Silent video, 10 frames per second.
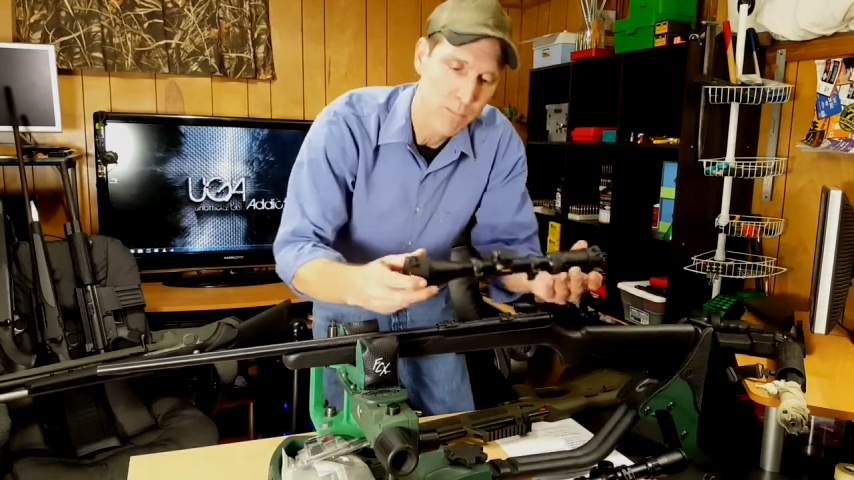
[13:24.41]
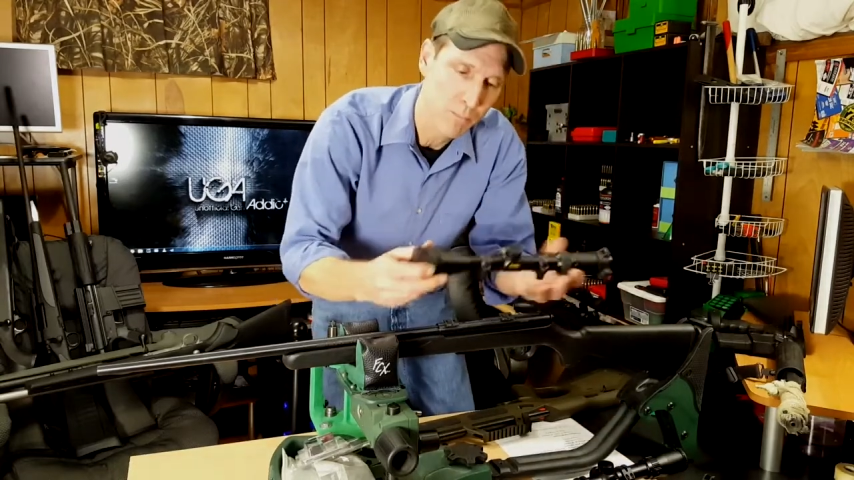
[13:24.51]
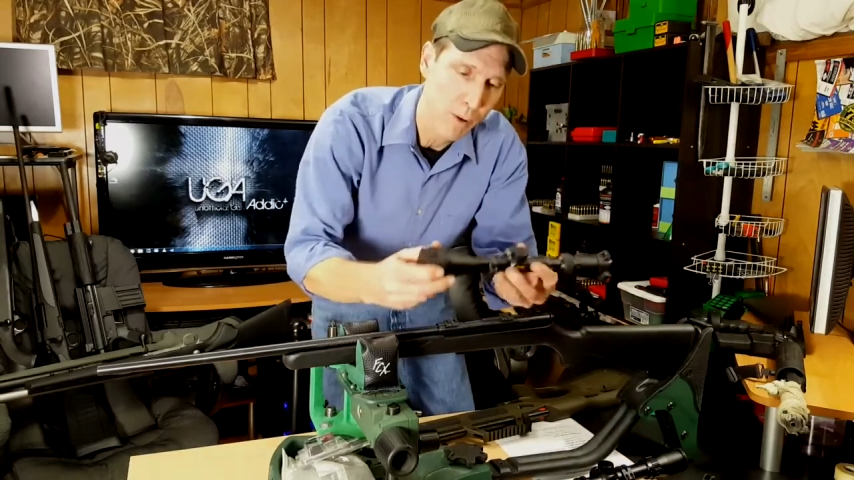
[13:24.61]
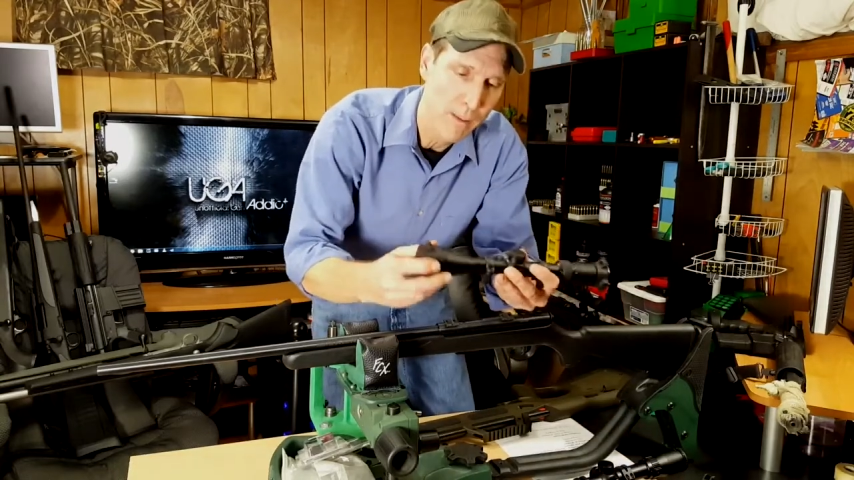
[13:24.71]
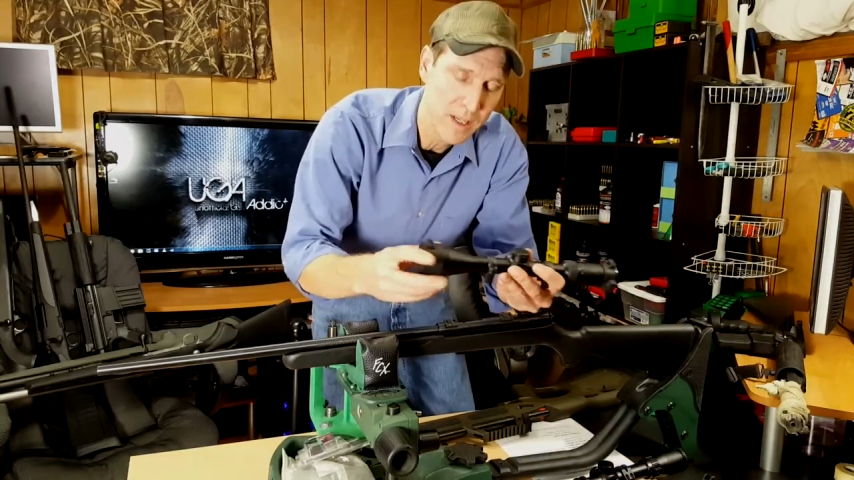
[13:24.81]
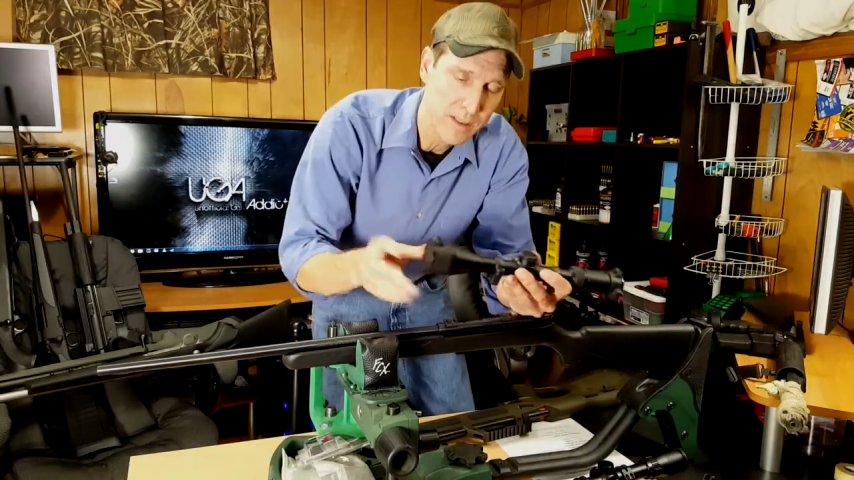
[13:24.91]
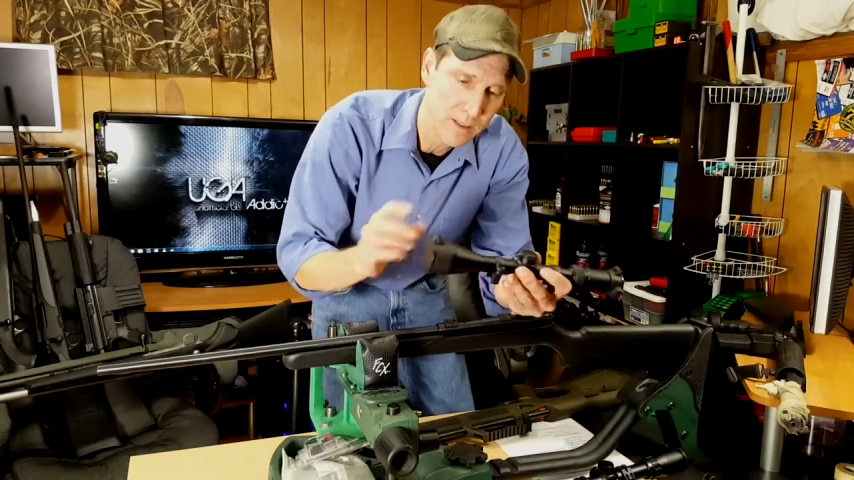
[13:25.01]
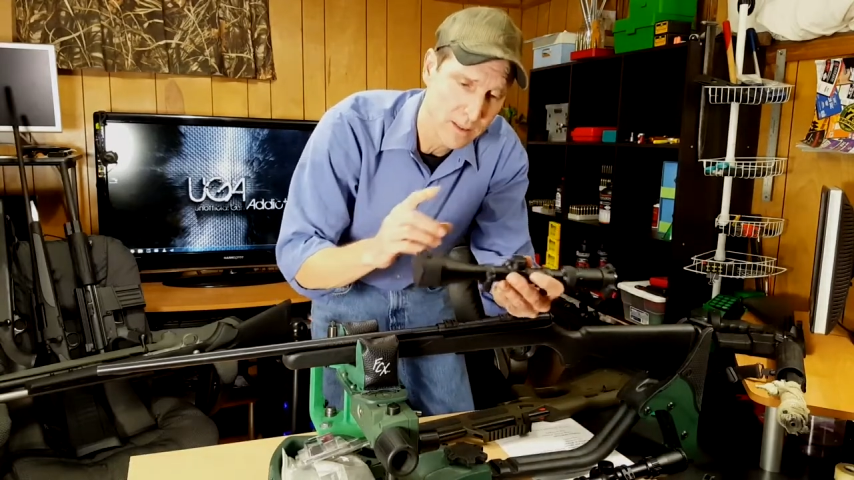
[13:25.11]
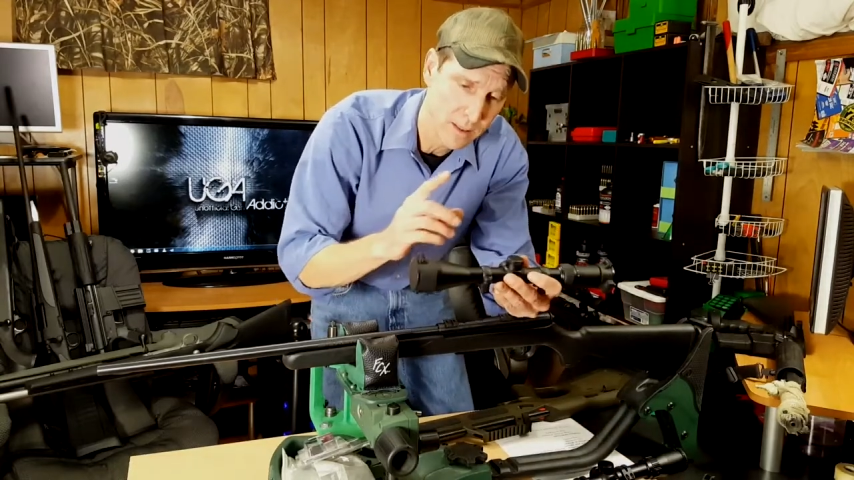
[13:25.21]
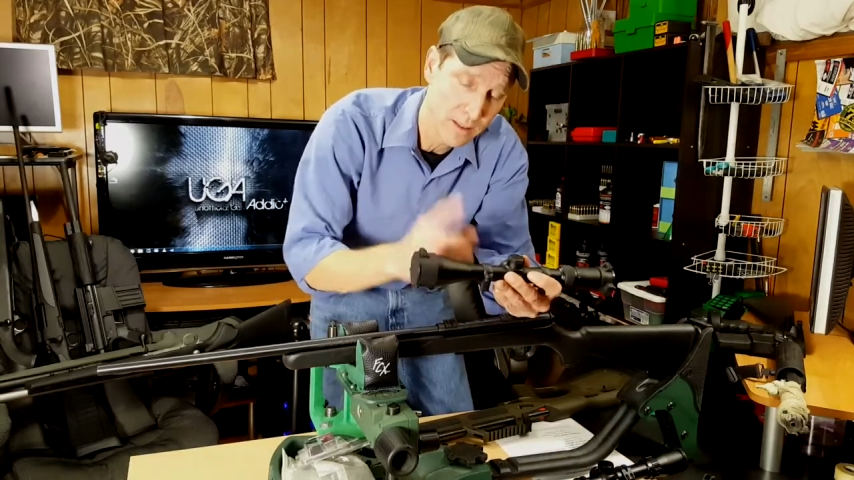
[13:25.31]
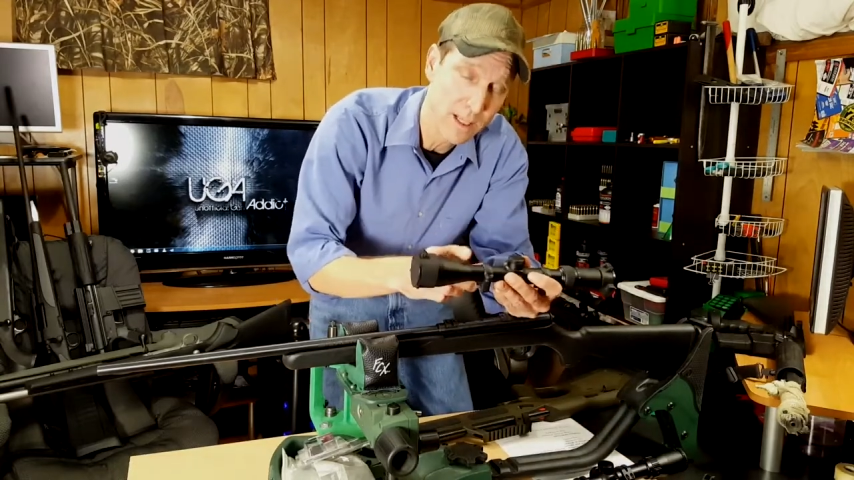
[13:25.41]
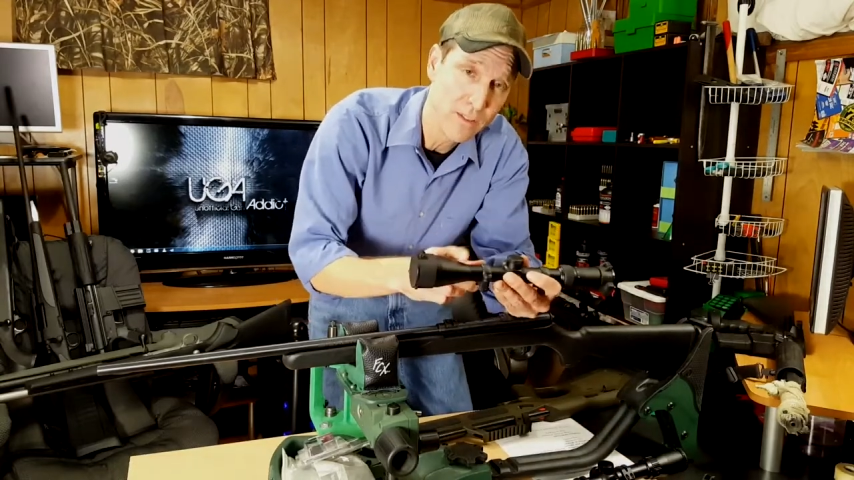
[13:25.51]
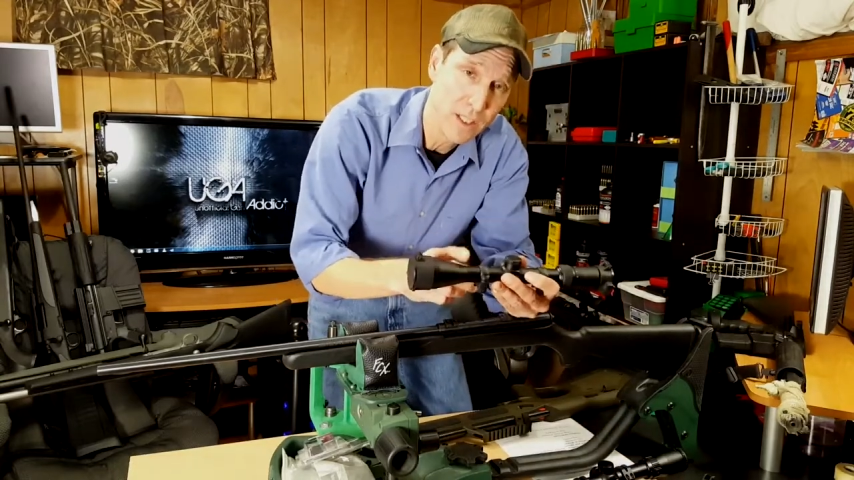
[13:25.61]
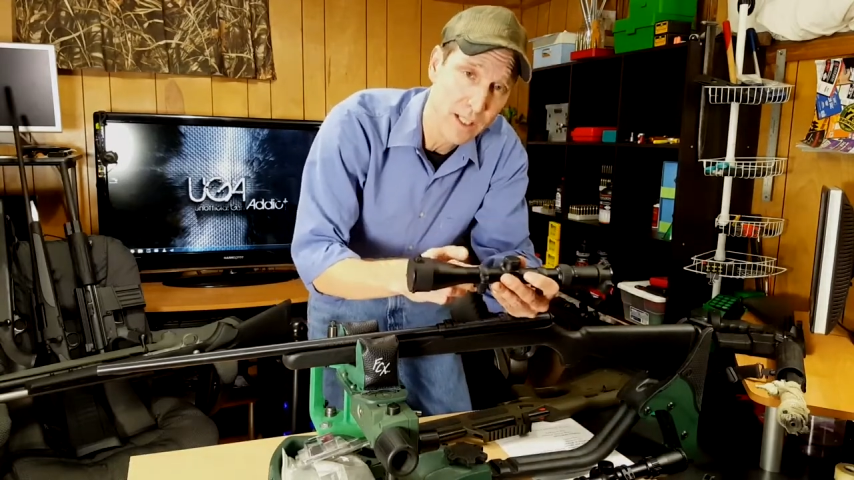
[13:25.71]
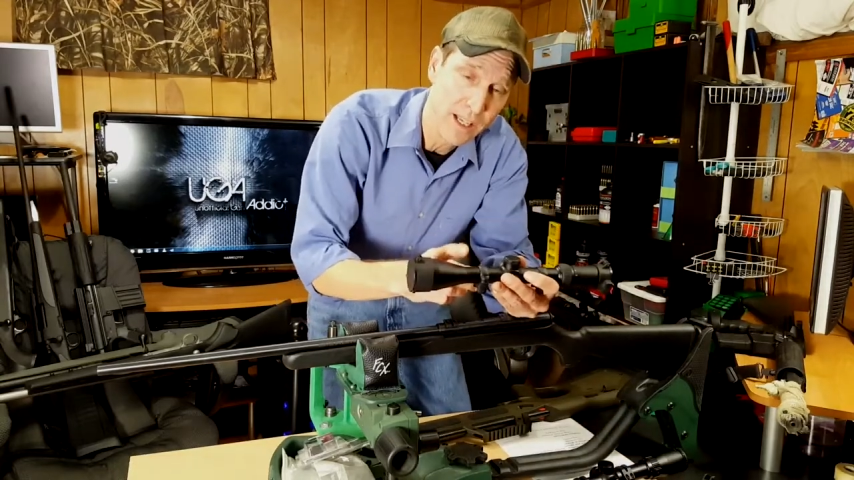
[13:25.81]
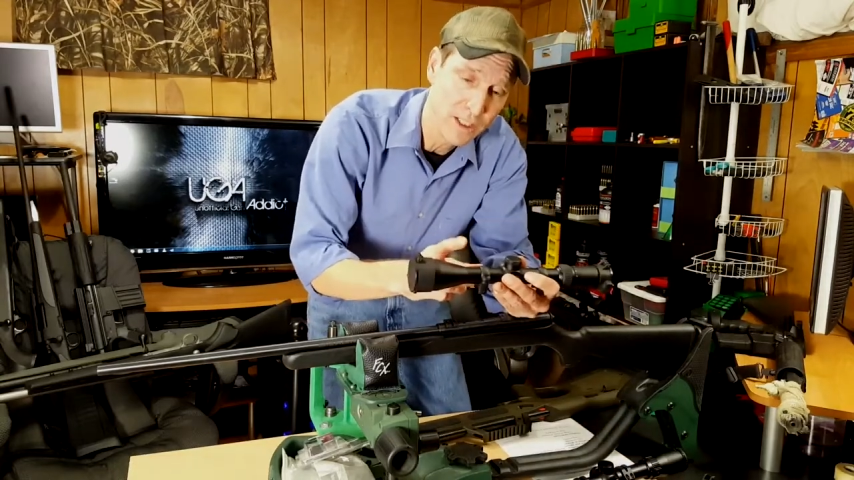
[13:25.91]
Probably because this is a 17